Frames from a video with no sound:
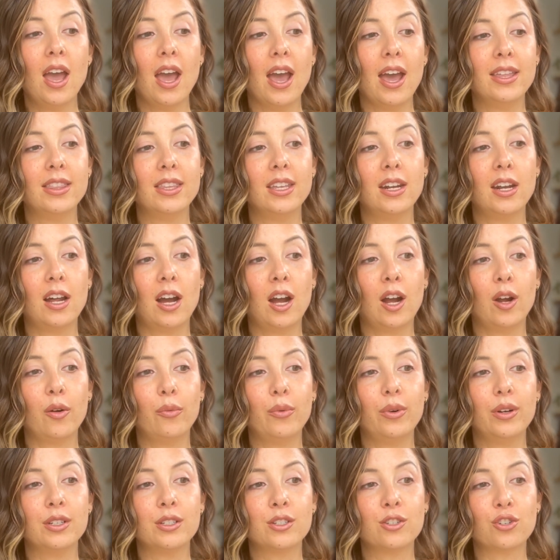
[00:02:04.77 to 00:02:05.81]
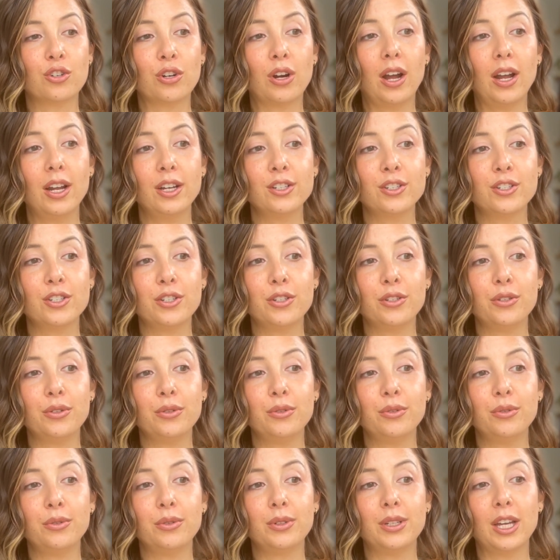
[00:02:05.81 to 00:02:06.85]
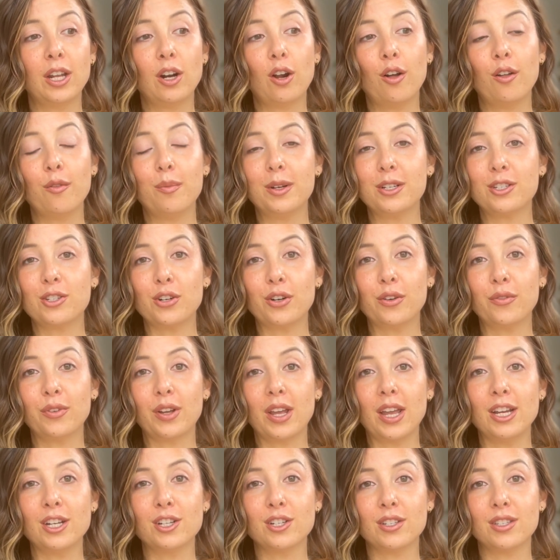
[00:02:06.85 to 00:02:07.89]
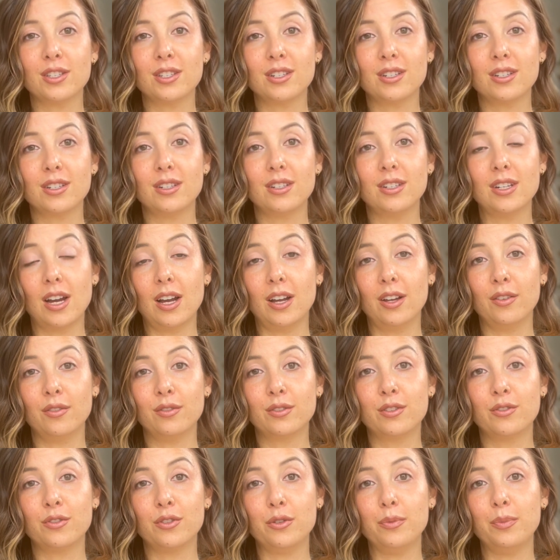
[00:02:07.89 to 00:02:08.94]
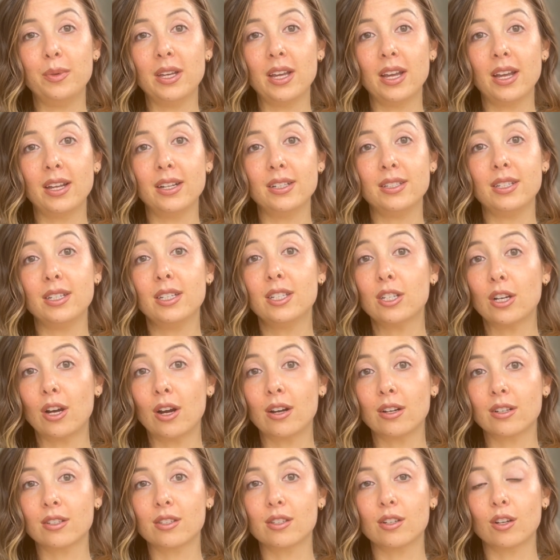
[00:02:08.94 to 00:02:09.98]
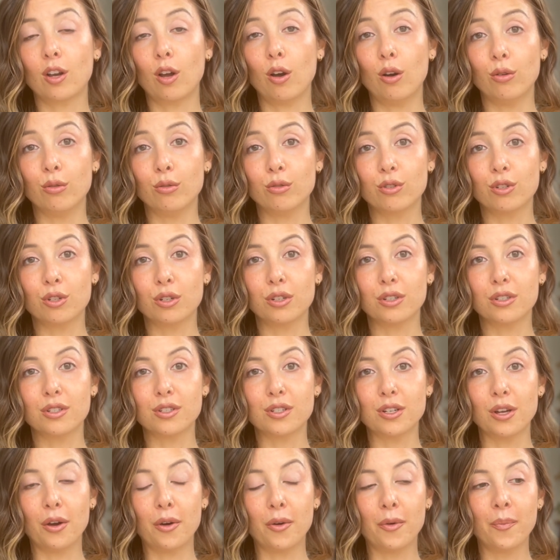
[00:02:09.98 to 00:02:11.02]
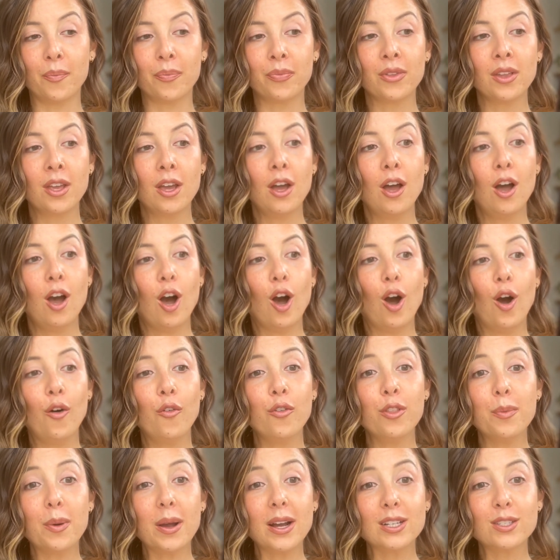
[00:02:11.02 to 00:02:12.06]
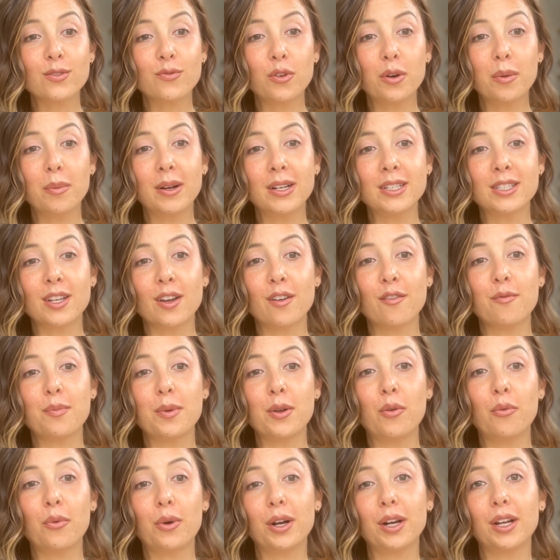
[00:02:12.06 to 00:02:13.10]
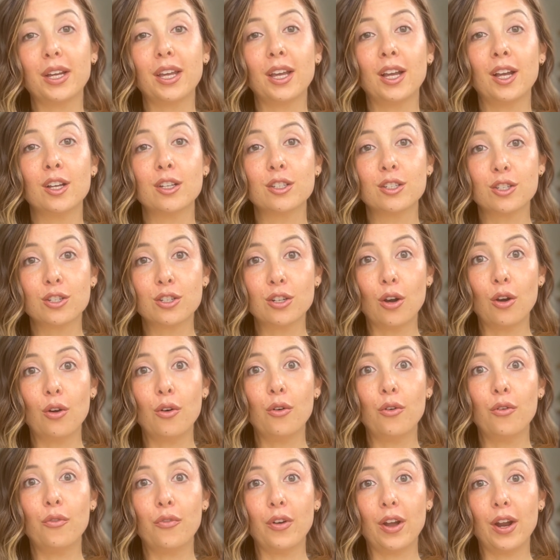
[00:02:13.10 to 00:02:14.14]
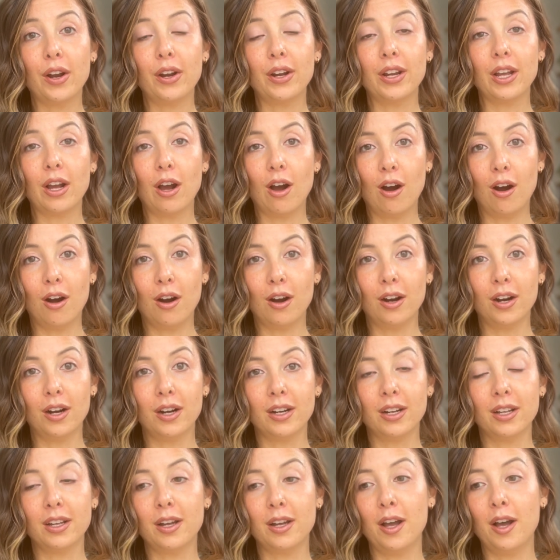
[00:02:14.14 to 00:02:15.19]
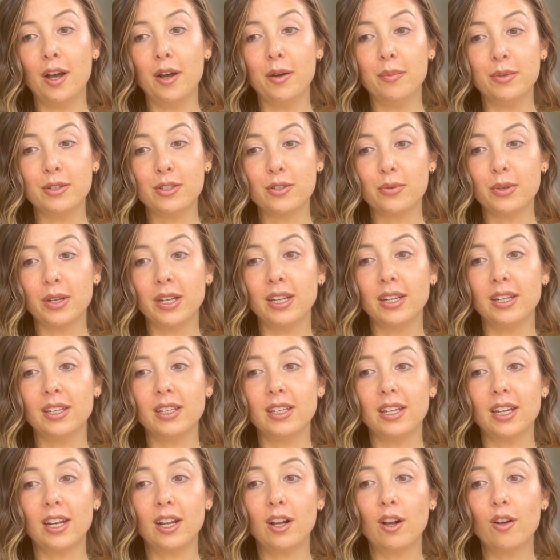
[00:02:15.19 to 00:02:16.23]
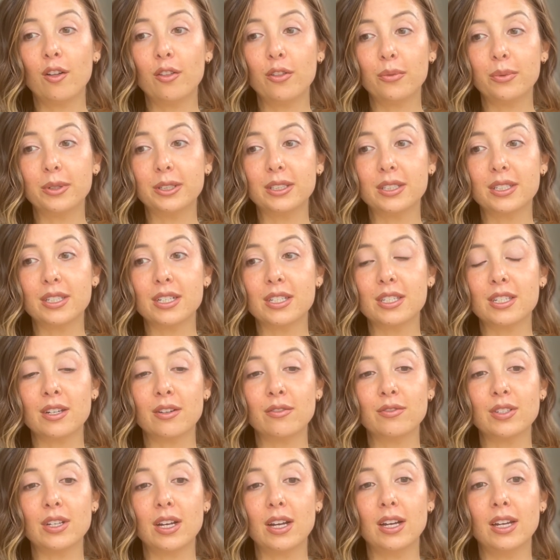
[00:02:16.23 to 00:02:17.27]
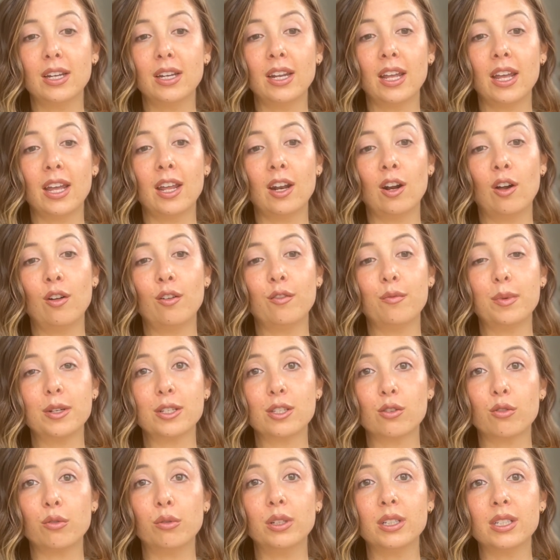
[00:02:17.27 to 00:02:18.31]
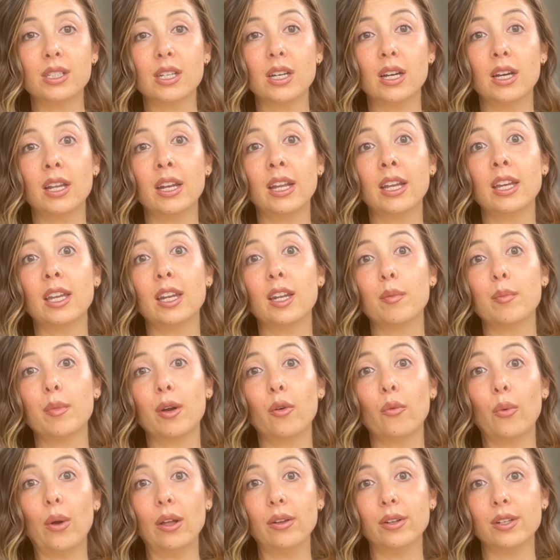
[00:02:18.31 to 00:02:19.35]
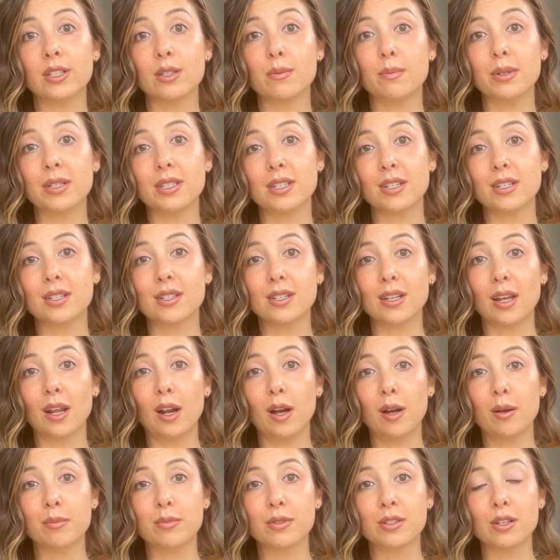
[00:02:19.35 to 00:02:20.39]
And then I was trying to get all my certifications done to be a detox coach. So over the past 4 months, I've been working so very hard between getting all the real estate stuff done and all of my schooling done and getting my wellness business set up.